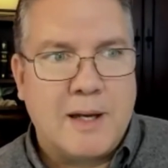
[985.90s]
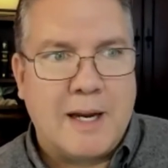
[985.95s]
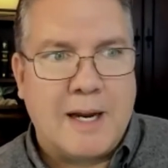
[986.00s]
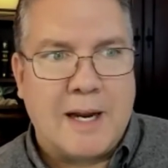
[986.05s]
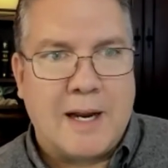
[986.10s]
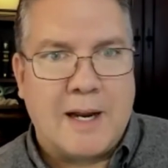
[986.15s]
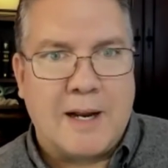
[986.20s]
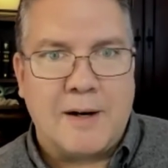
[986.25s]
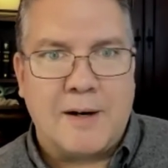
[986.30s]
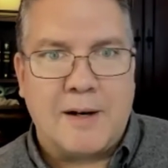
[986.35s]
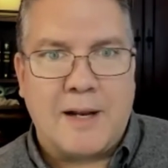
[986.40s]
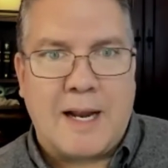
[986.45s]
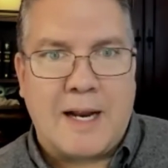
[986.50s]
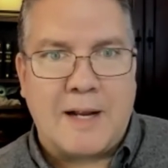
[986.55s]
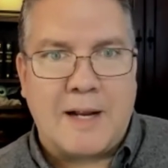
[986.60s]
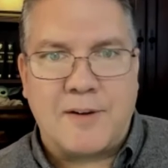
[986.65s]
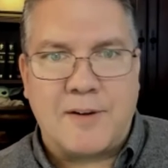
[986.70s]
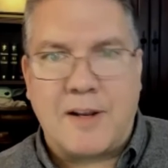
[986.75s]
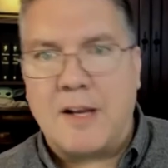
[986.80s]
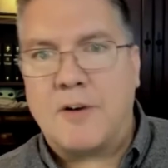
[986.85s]
and
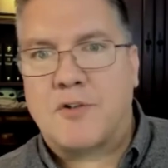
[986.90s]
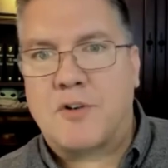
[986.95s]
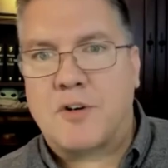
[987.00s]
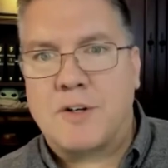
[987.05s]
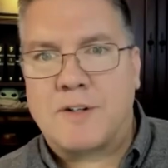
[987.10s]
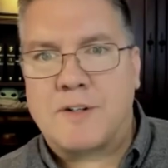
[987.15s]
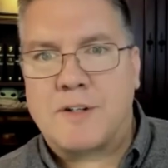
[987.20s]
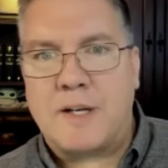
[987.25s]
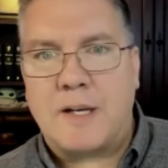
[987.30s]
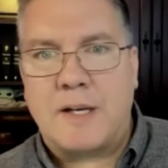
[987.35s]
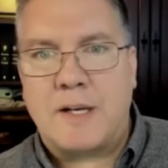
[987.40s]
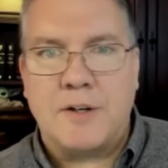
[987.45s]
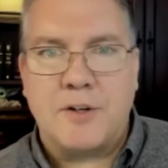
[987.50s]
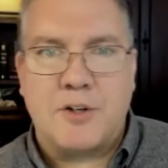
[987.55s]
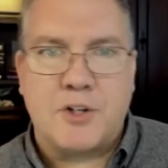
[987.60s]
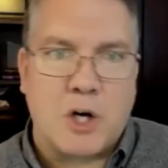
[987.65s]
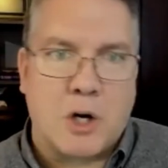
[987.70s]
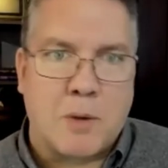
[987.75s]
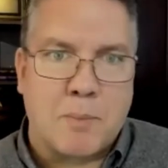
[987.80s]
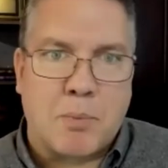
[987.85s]
as interest in
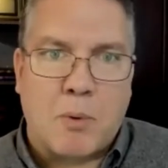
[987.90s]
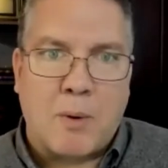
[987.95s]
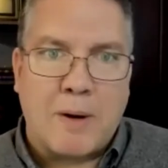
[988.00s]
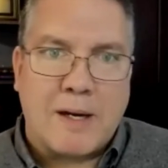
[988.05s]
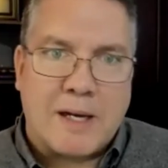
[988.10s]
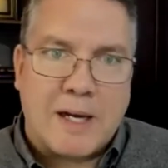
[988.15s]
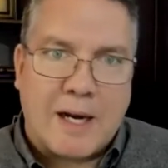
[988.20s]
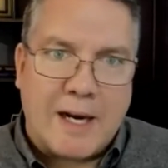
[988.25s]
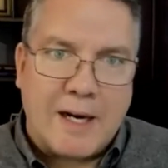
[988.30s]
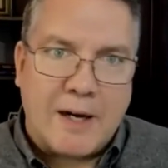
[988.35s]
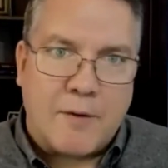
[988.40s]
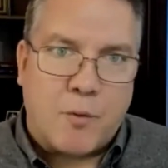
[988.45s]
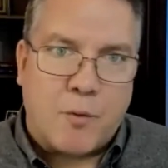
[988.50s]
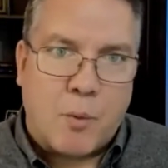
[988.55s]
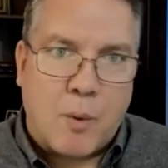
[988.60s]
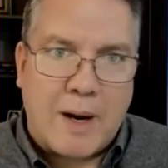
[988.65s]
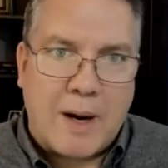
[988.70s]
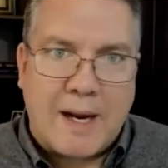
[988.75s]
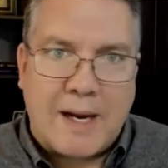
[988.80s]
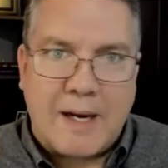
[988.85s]
SharePoint kind of
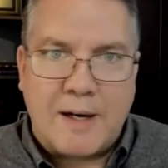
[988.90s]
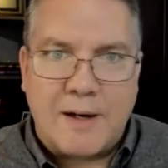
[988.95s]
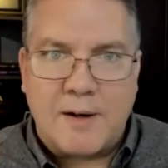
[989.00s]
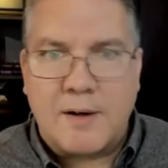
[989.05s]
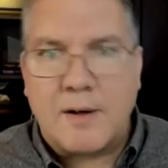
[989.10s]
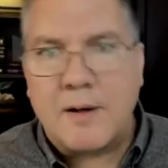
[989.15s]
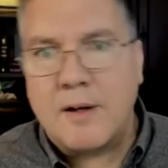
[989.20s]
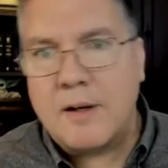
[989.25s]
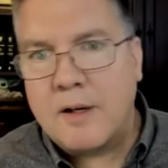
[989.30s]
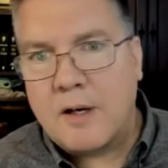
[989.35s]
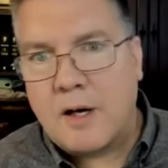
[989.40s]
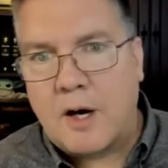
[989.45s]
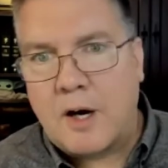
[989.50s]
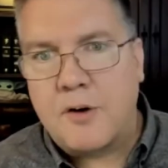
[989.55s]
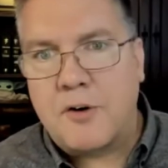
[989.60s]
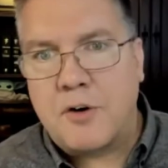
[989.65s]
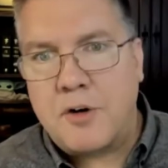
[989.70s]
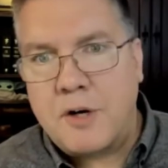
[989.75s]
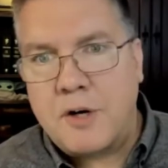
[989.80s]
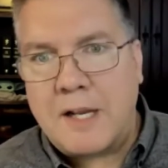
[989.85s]
waned
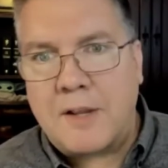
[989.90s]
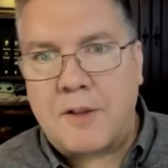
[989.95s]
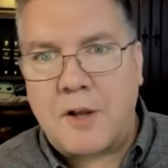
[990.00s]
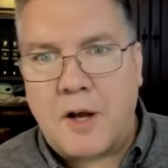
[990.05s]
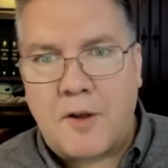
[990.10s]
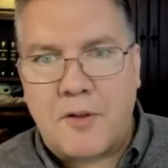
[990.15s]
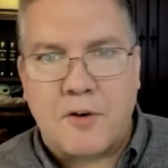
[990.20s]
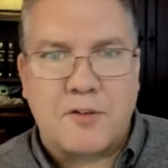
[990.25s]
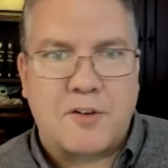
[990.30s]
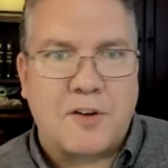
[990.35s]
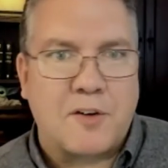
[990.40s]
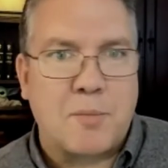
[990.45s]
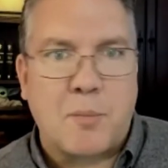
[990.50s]
underneath others,